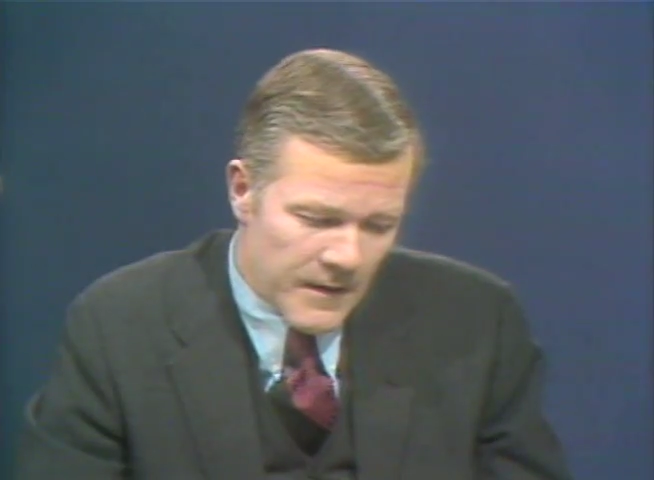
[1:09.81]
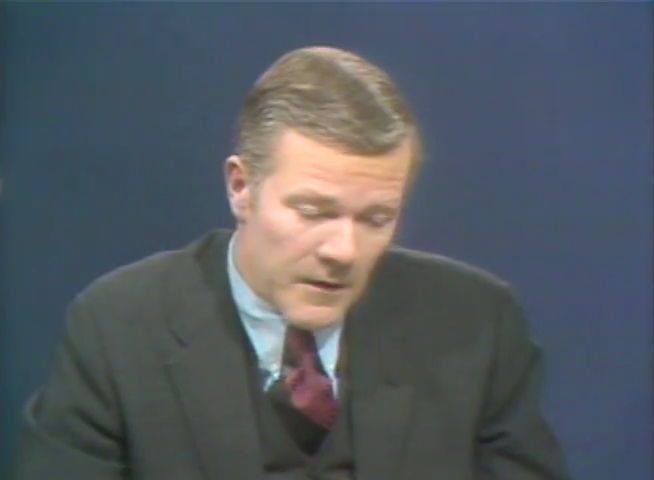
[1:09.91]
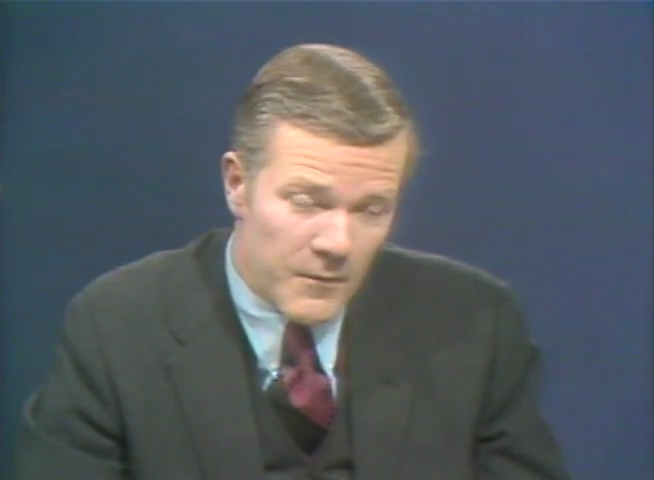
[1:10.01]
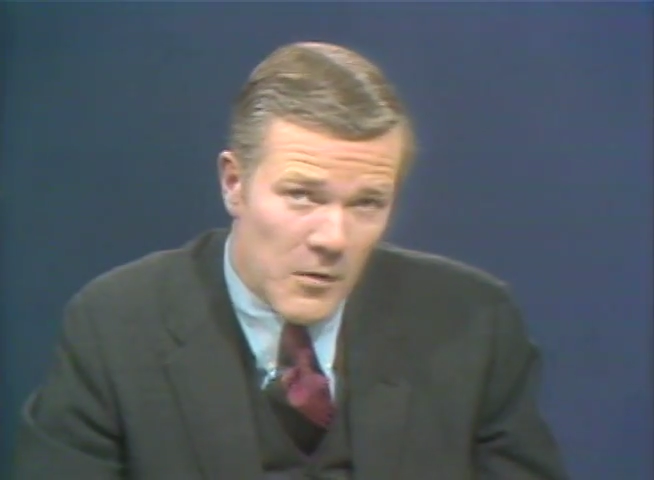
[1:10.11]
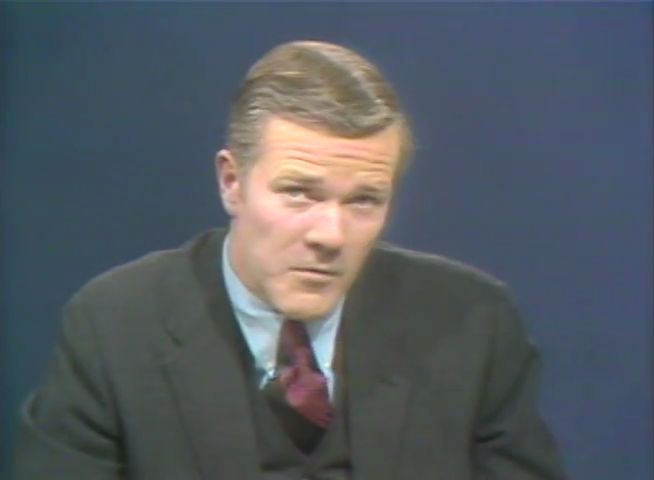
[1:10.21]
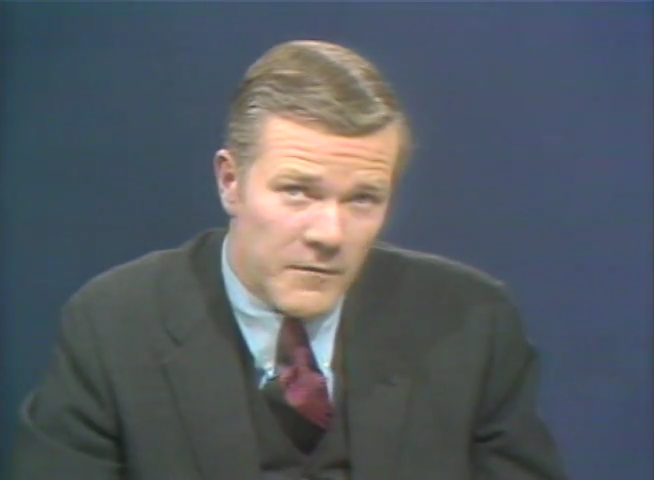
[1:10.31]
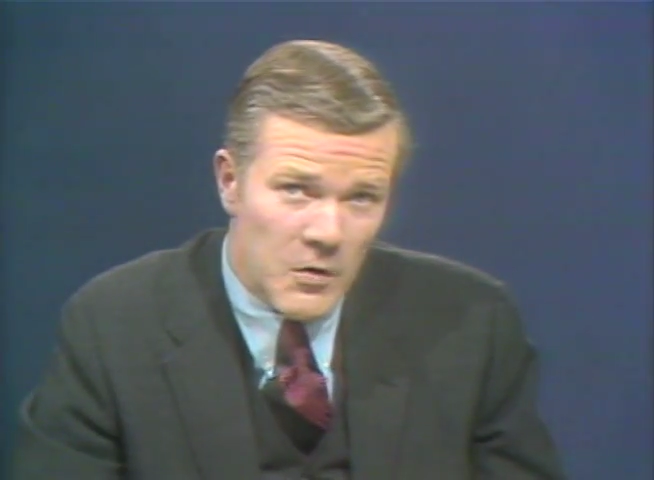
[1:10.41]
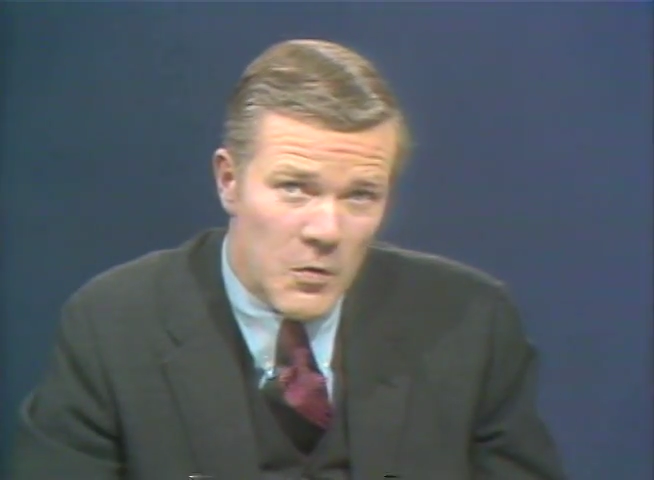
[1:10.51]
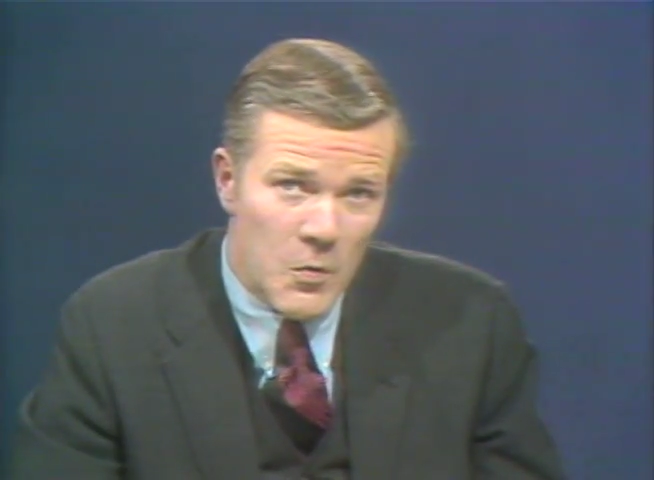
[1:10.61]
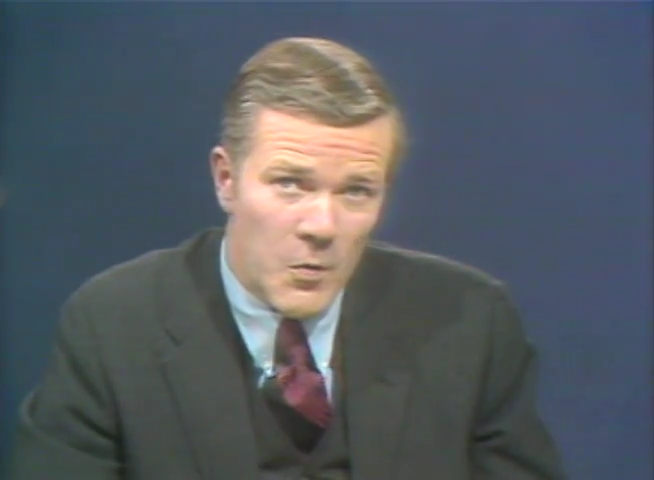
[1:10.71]
And if those of
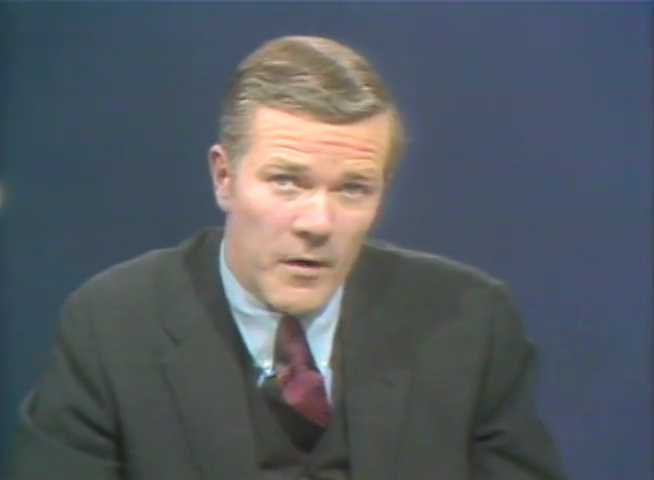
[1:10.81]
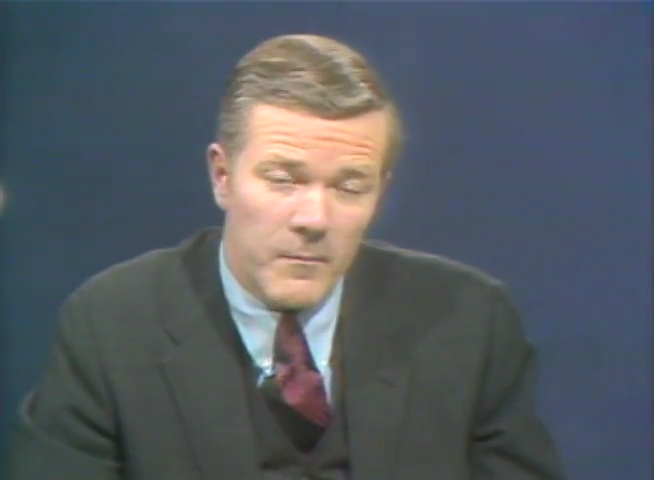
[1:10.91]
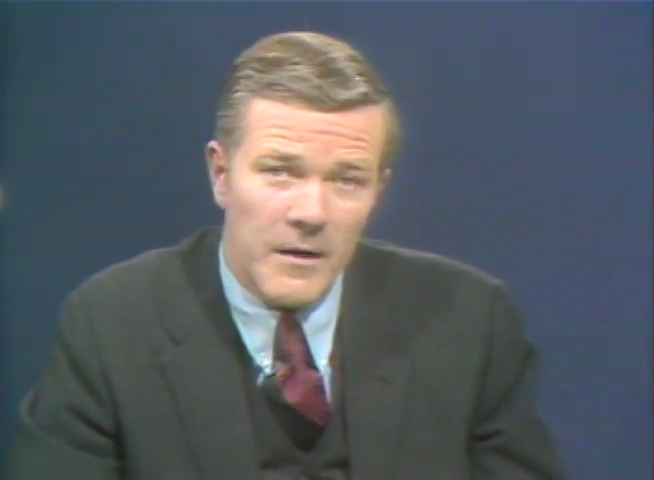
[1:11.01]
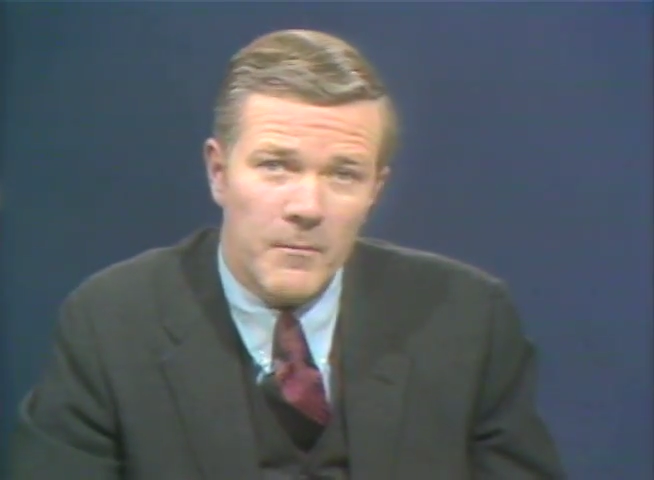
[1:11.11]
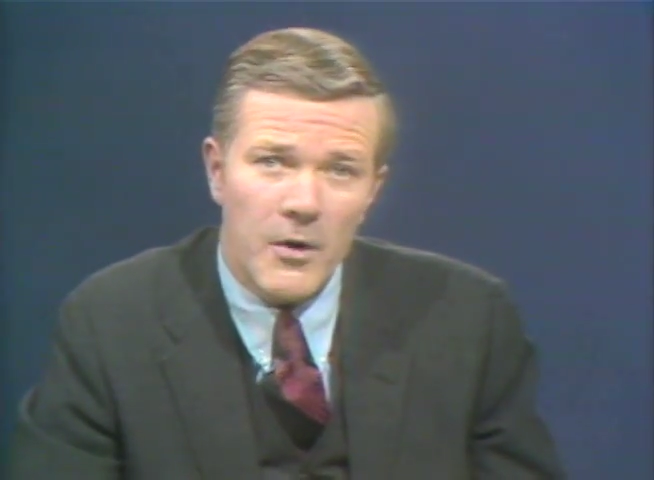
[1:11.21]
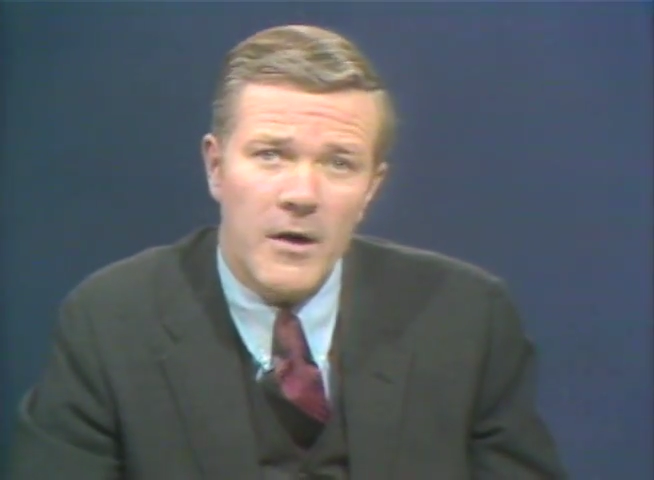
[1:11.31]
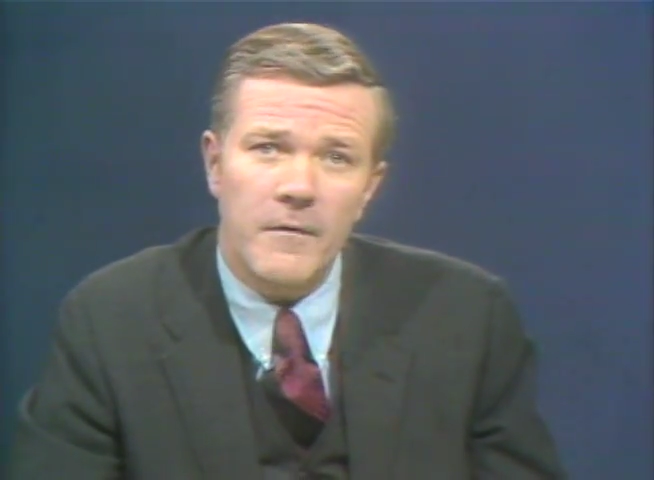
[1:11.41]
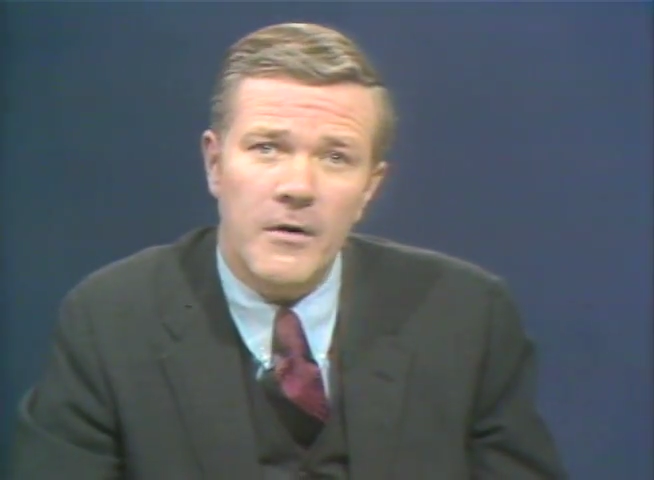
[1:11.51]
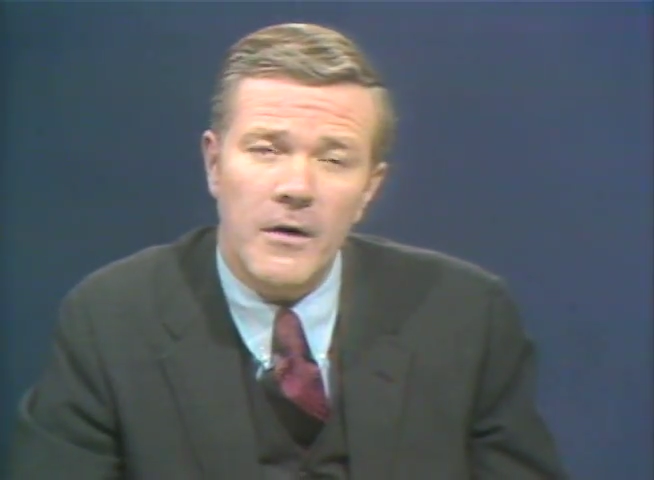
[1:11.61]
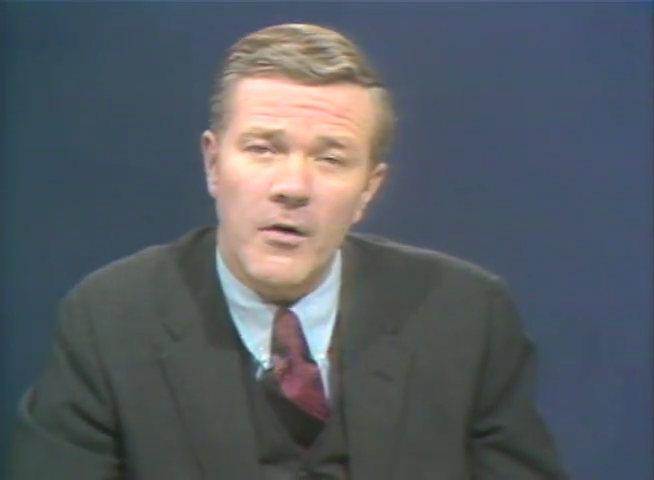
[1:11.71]
you who have been part
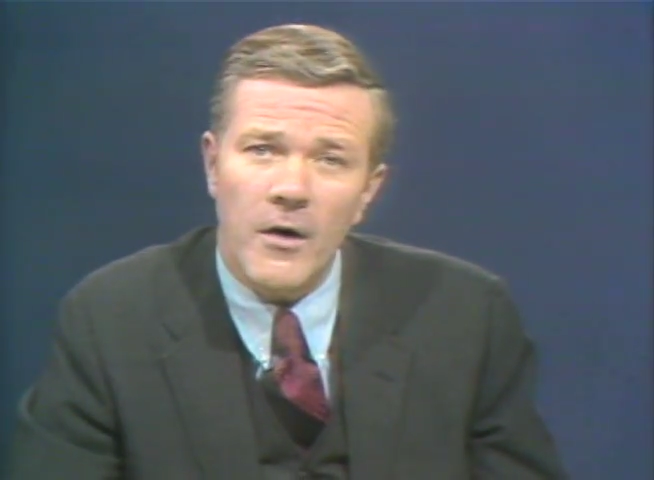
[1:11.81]
of our